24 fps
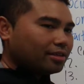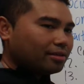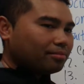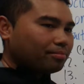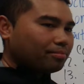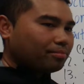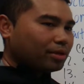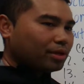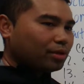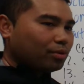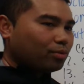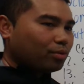
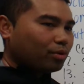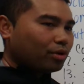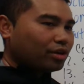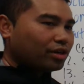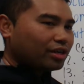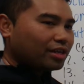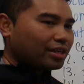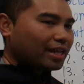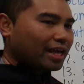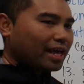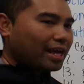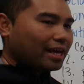be
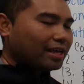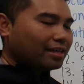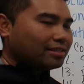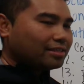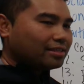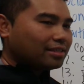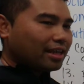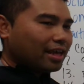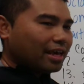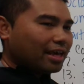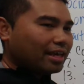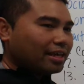worded as?
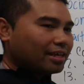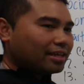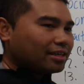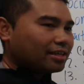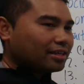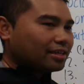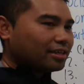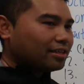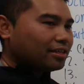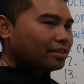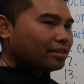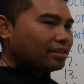Like
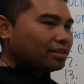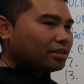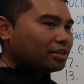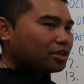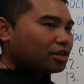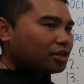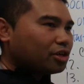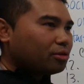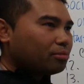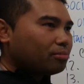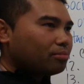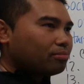
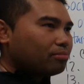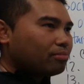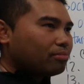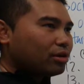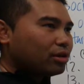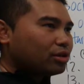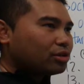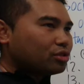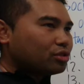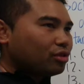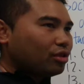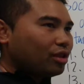
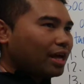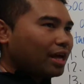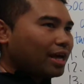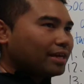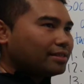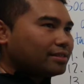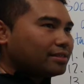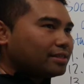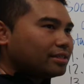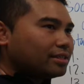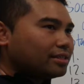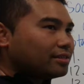
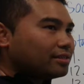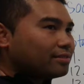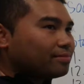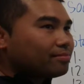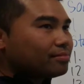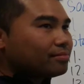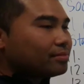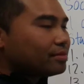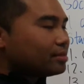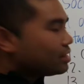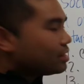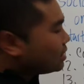commercializing,
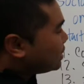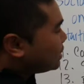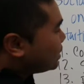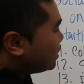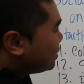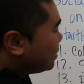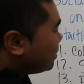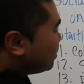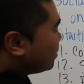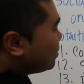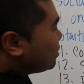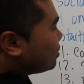
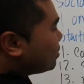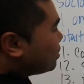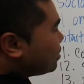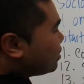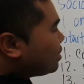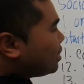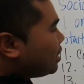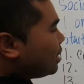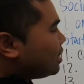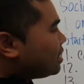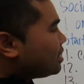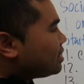
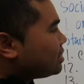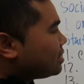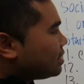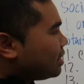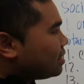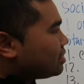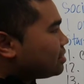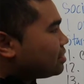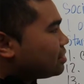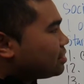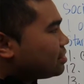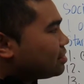in a
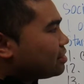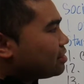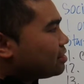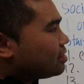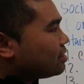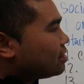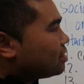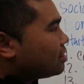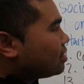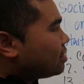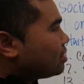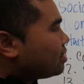sense?
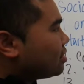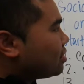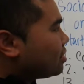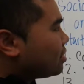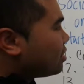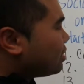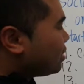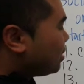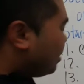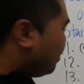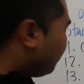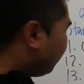
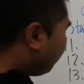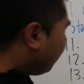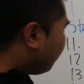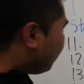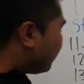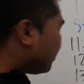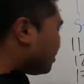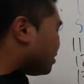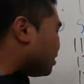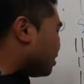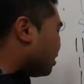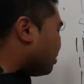
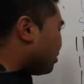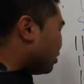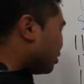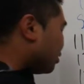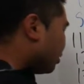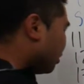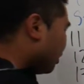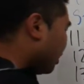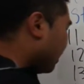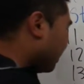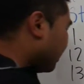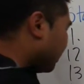
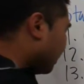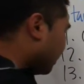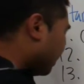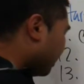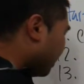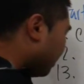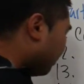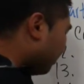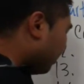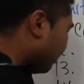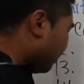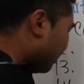Commercializing,
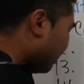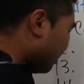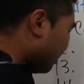yep.